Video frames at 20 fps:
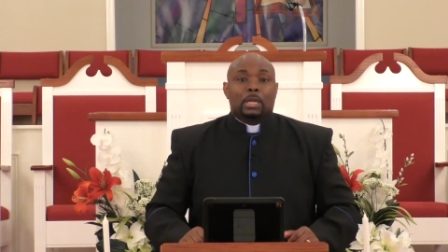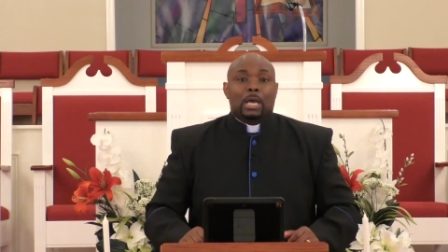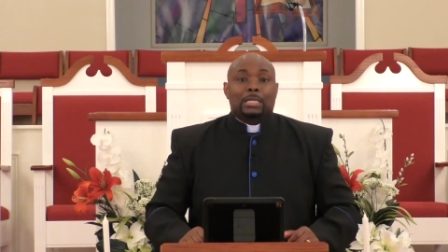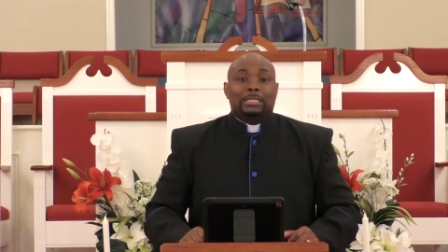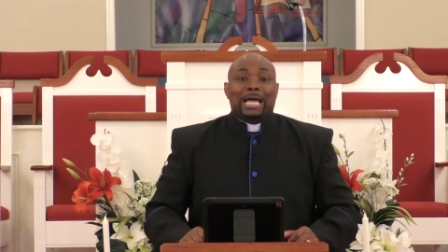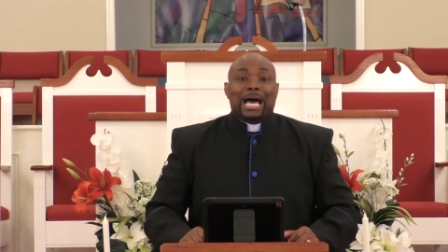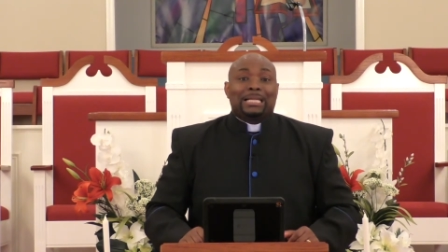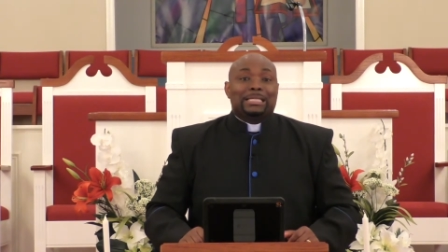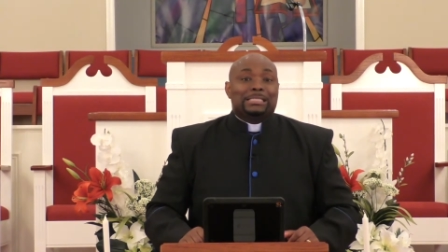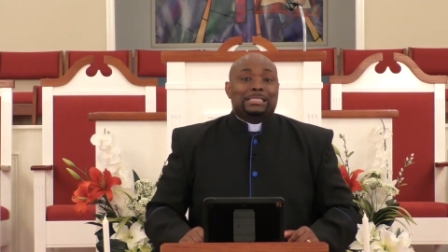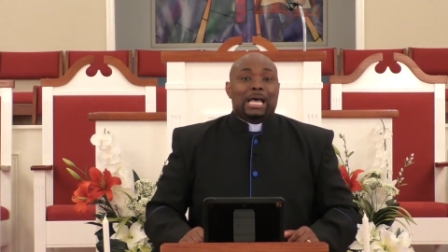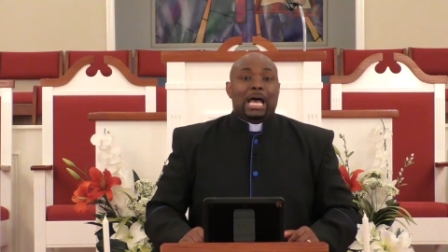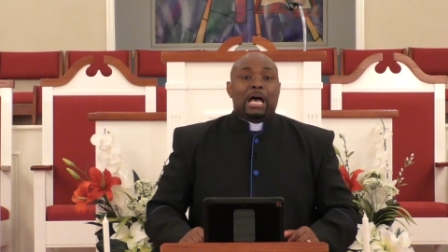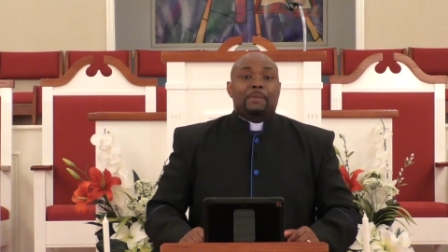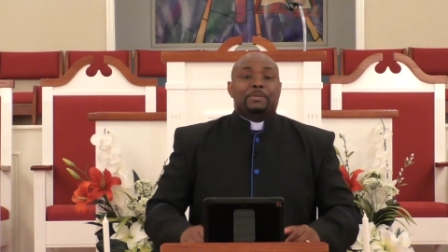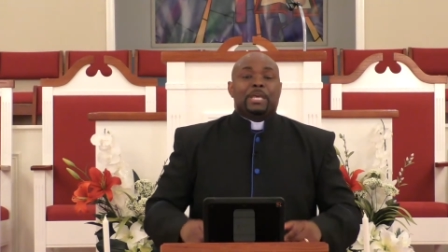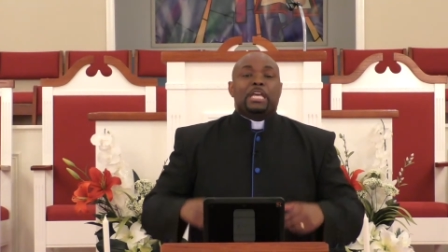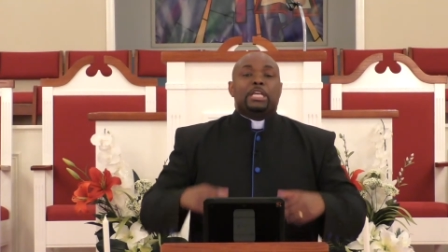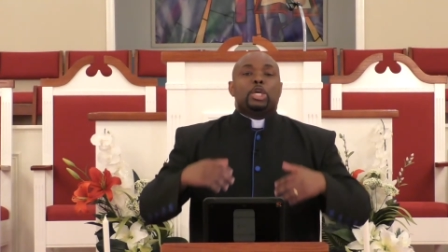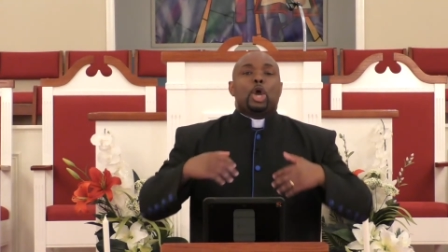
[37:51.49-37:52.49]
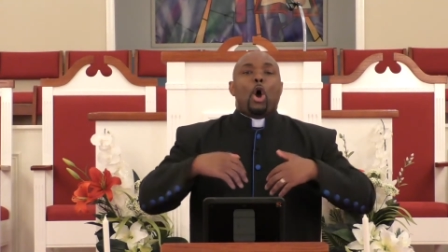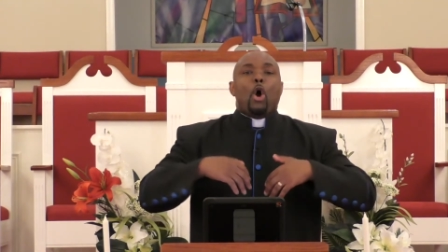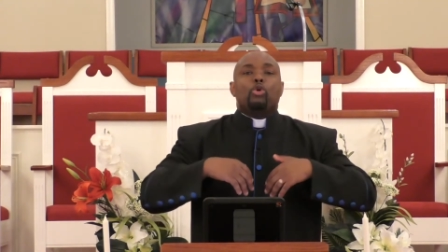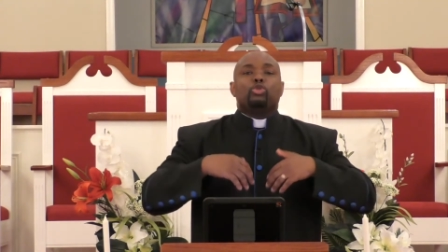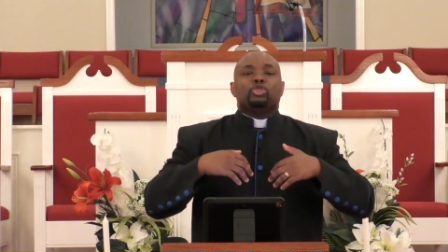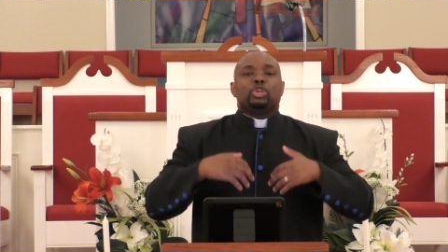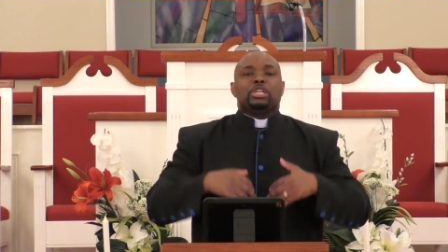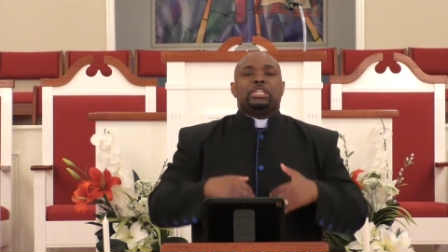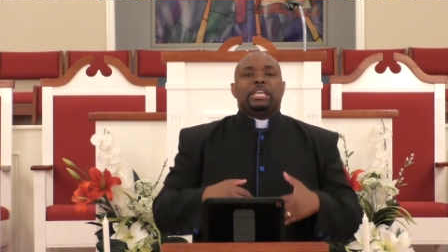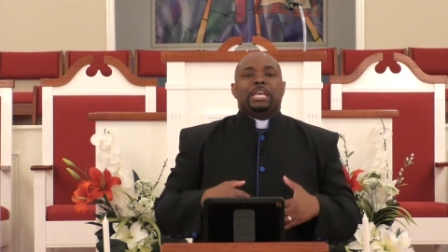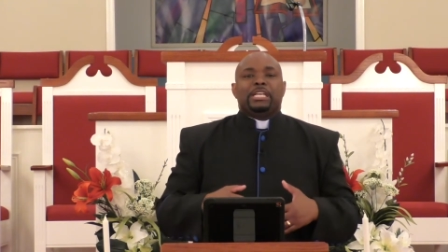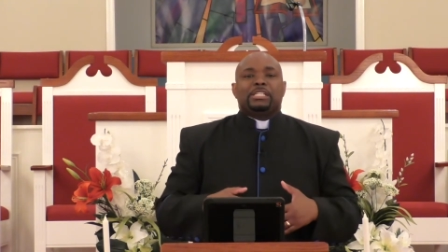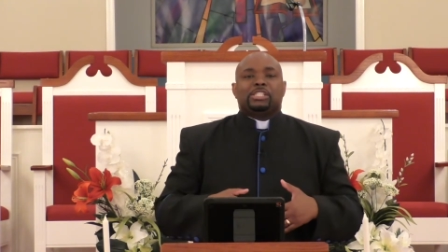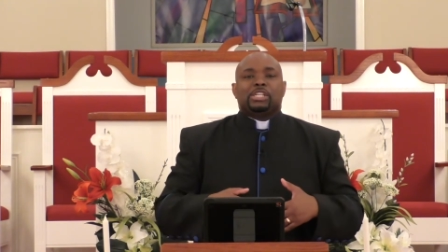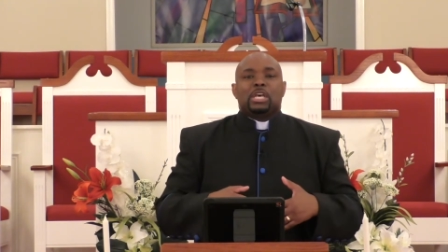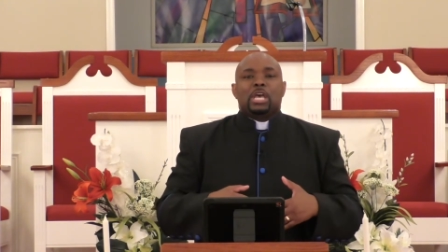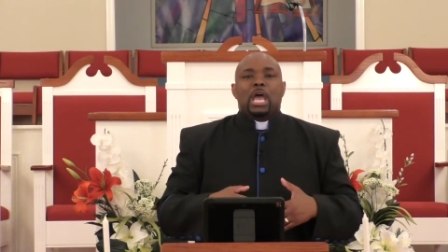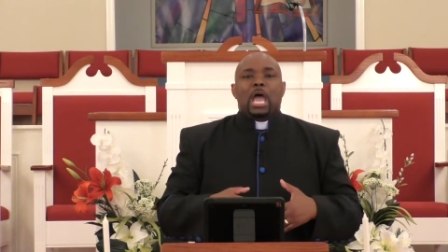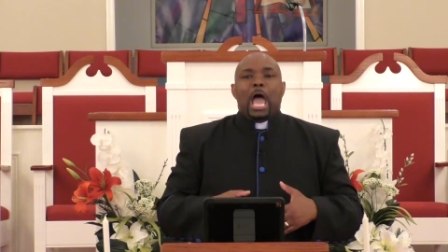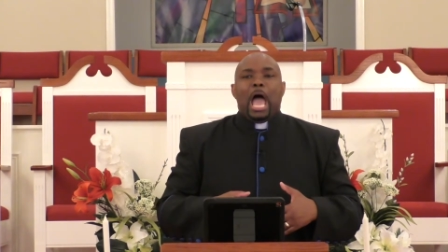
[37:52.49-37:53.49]
A lot of times it goes
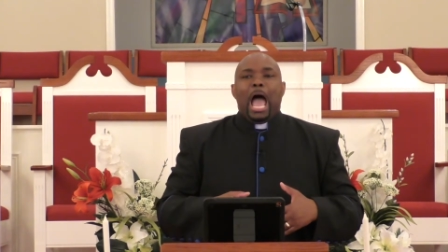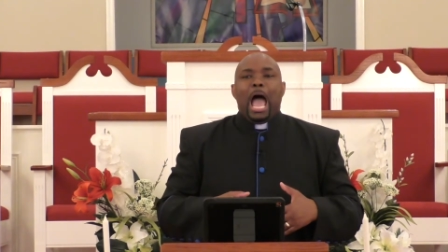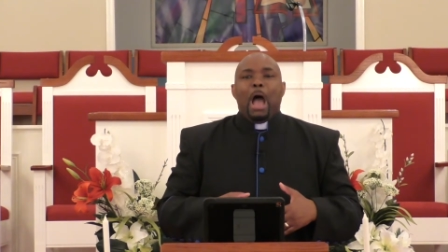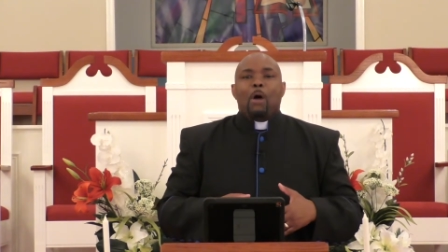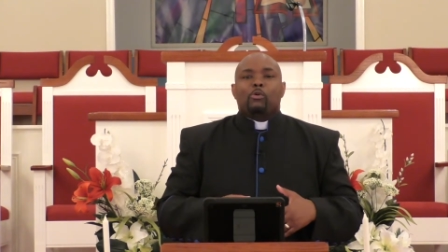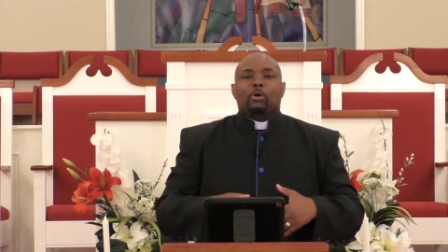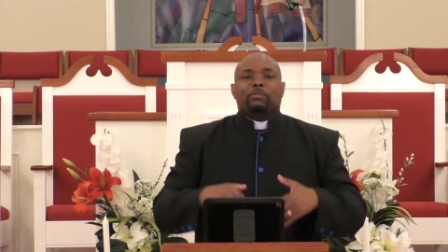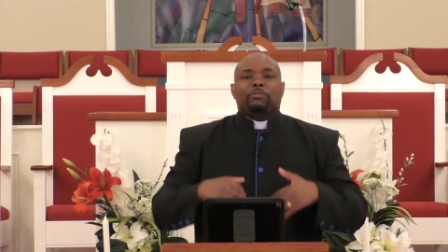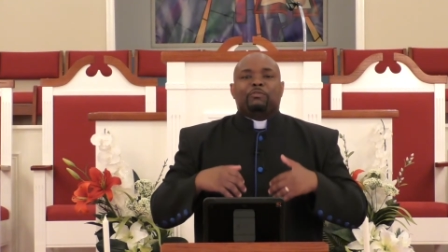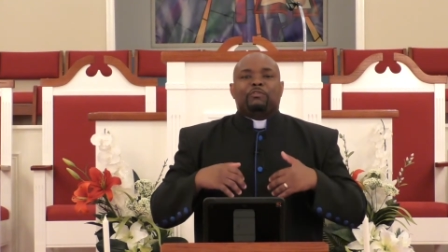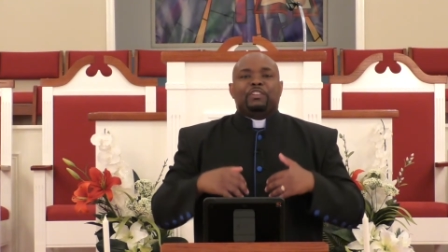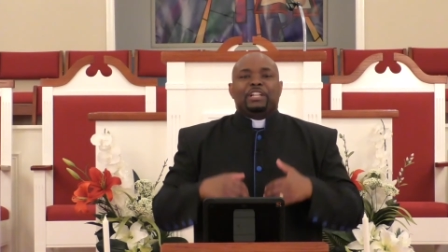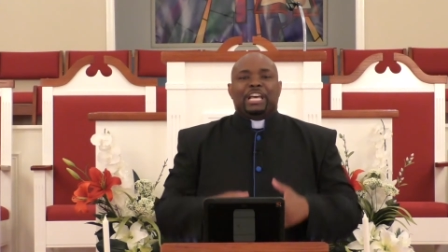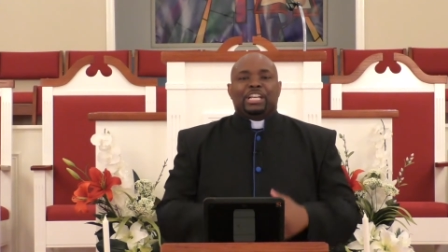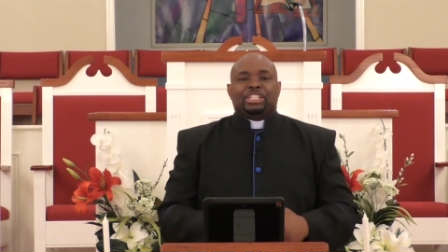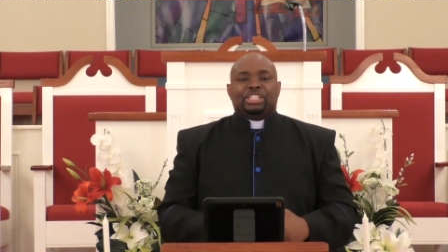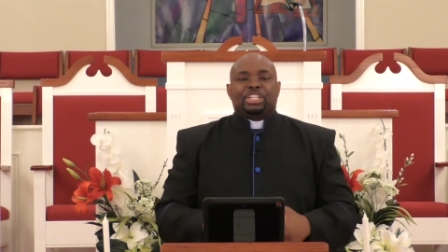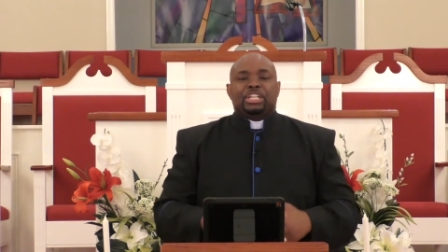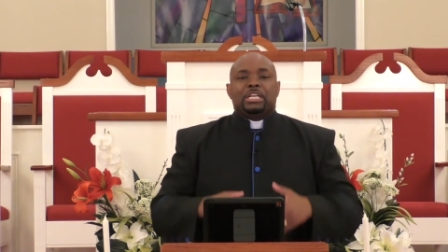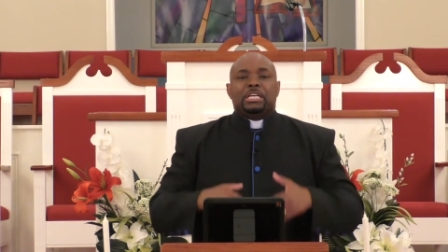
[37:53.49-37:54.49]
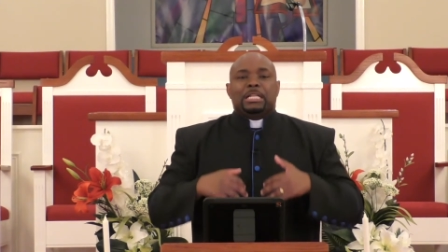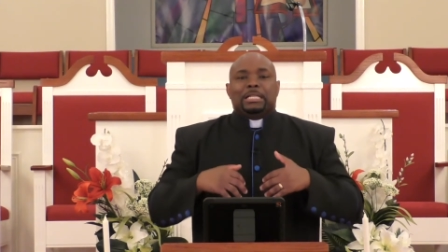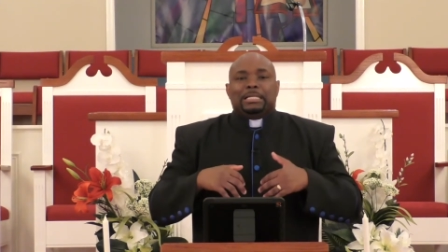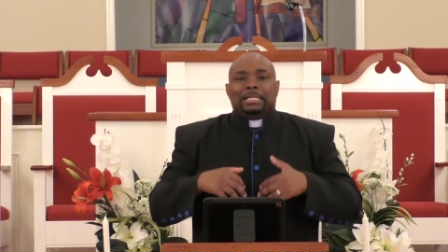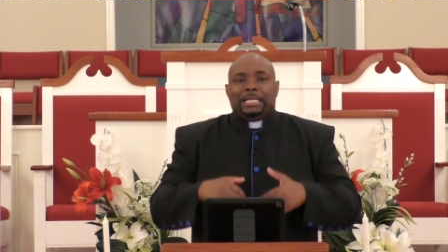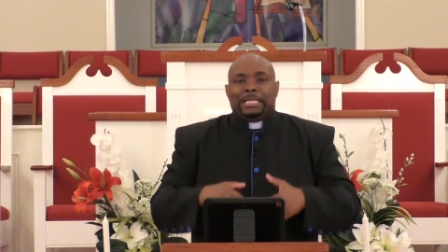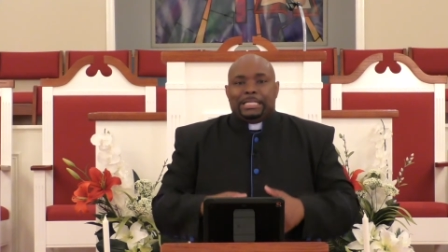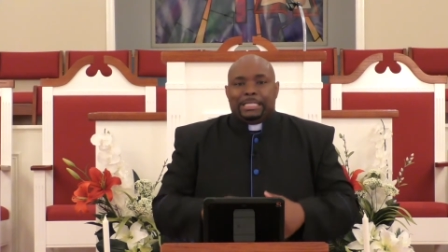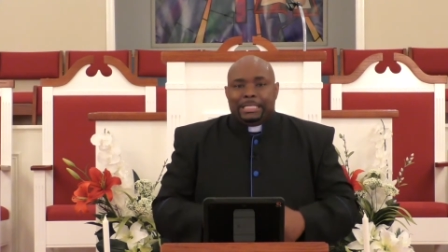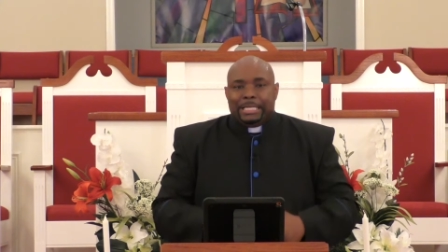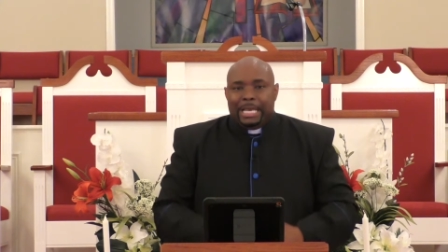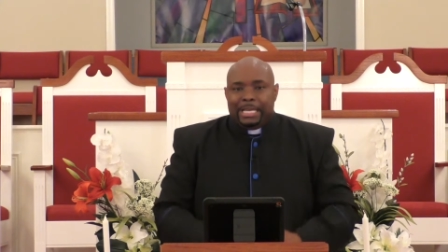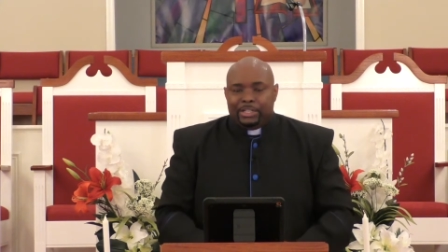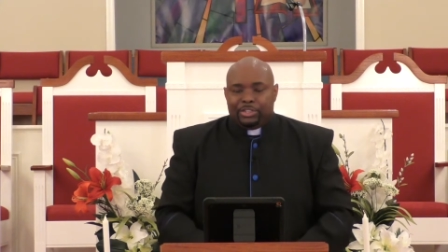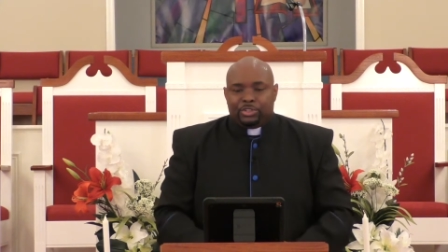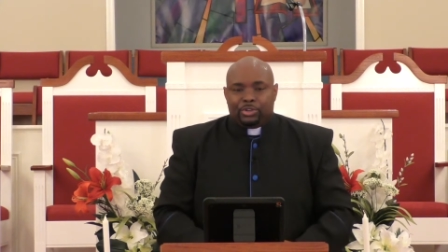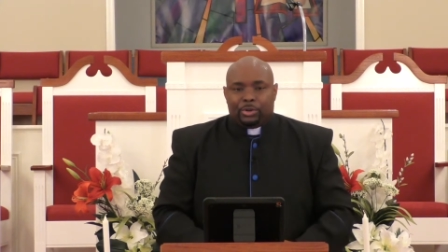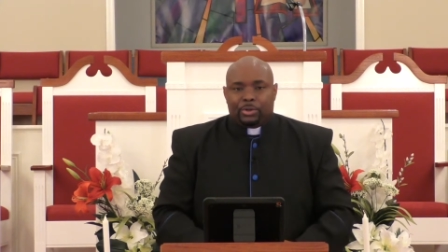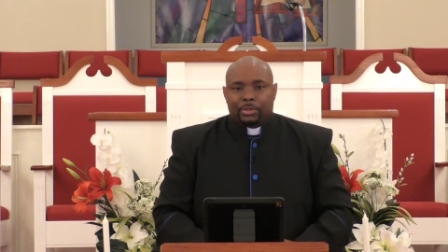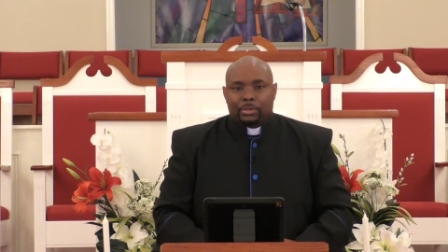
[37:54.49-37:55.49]
against our fleshly
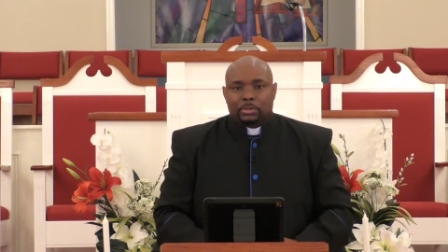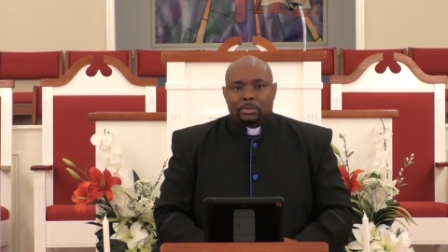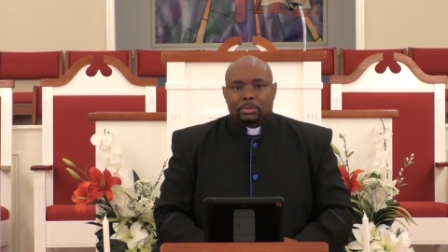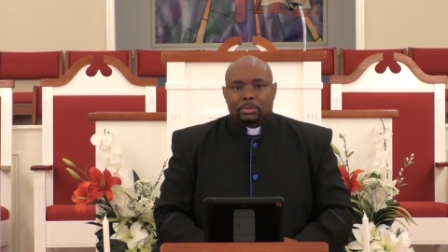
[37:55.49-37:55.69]
nature.